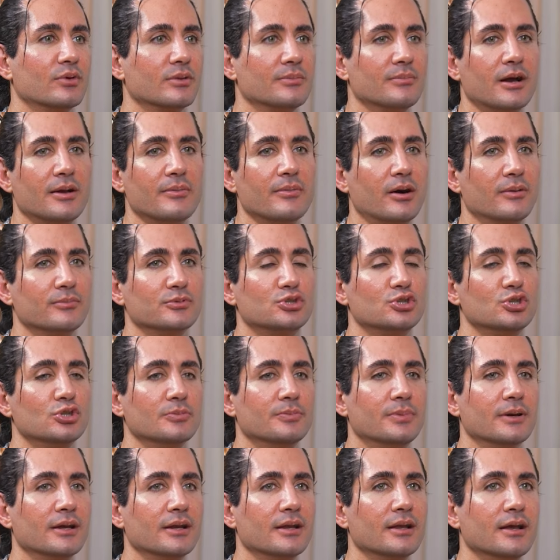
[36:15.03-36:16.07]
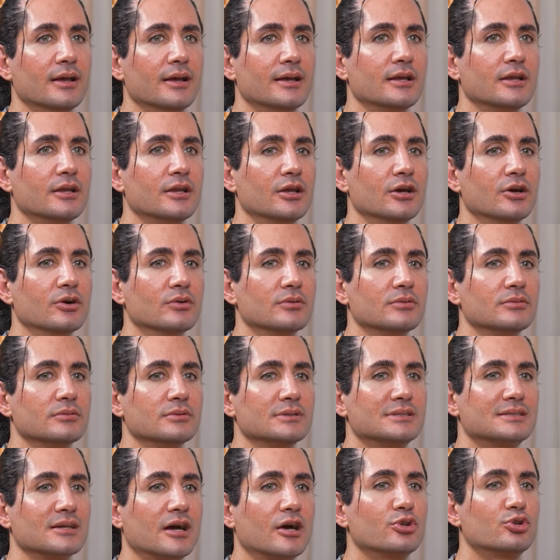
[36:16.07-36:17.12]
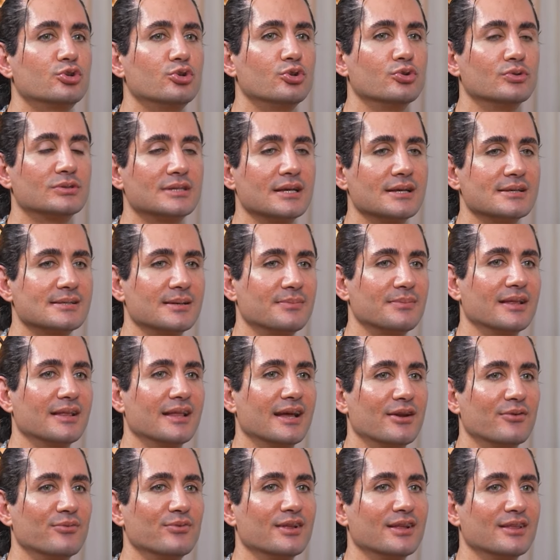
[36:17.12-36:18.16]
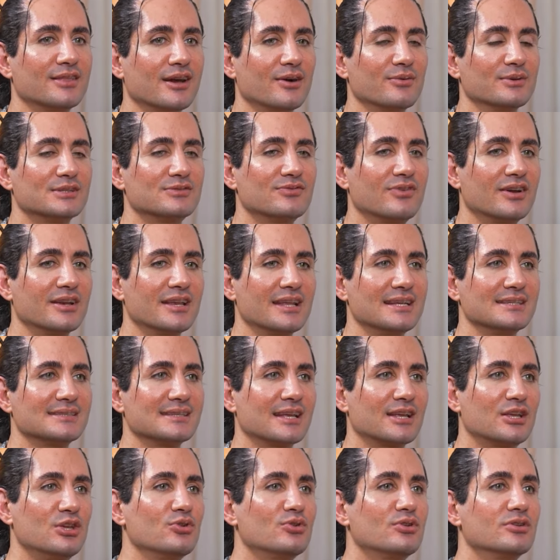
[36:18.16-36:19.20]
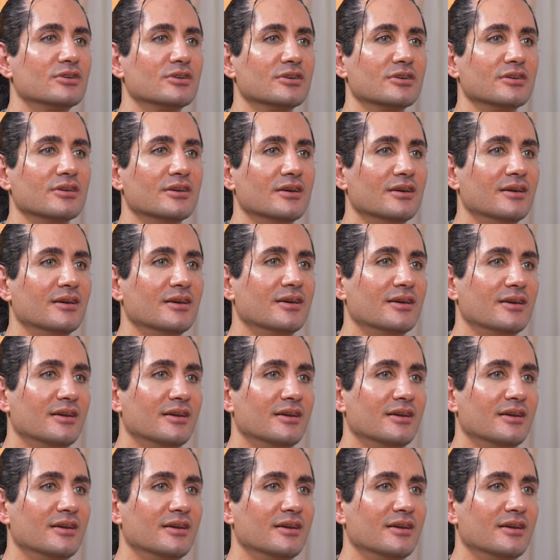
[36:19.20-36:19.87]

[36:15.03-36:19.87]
like with my mom too, but you know, Sadhguru says something that I really thought was funny. He's like, you could